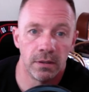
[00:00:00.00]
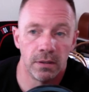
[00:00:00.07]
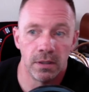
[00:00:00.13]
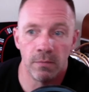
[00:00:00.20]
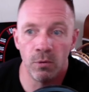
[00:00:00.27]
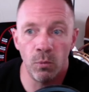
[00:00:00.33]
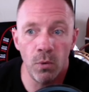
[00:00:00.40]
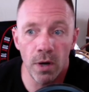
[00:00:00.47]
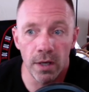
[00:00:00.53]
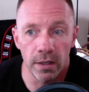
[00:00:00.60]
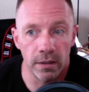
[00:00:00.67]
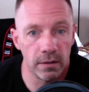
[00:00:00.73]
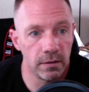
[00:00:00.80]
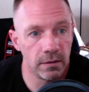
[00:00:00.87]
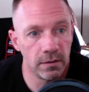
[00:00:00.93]
Number one,
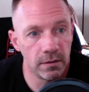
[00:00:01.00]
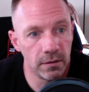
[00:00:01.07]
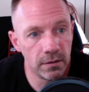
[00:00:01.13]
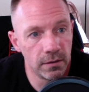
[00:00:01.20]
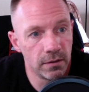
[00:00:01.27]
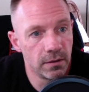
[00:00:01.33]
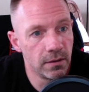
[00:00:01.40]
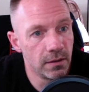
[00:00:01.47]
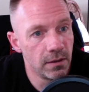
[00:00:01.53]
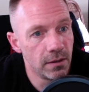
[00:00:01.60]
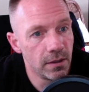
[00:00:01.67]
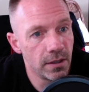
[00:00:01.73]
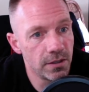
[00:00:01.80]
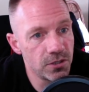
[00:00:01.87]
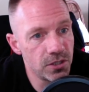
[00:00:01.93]

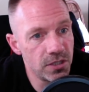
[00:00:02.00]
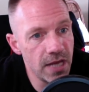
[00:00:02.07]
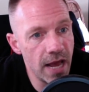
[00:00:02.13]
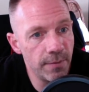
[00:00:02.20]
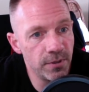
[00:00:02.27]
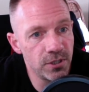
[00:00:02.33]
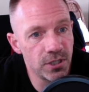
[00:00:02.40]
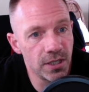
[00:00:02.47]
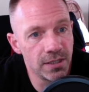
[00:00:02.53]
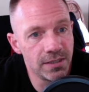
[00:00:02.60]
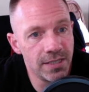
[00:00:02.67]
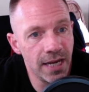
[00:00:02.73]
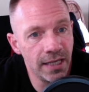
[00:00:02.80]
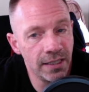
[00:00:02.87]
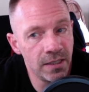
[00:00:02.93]
establish a
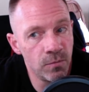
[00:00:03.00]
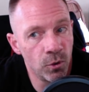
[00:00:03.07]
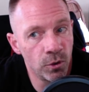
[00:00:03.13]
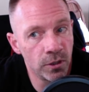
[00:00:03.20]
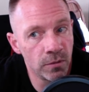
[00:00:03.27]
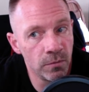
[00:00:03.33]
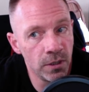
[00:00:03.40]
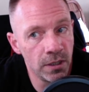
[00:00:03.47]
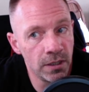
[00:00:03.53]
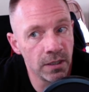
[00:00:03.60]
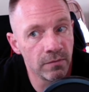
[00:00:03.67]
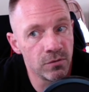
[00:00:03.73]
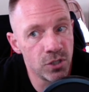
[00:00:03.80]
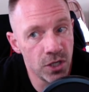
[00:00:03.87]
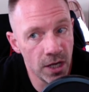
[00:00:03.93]
daily morning meeting
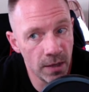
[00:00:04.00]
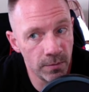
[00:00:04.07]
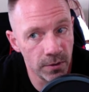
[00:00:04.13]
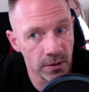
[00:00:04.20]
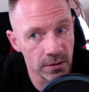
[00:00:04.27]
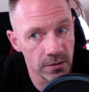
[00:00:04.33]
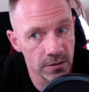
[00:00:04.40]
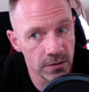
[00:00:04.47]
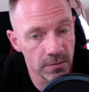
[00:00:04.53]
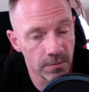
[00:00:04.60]
of champions.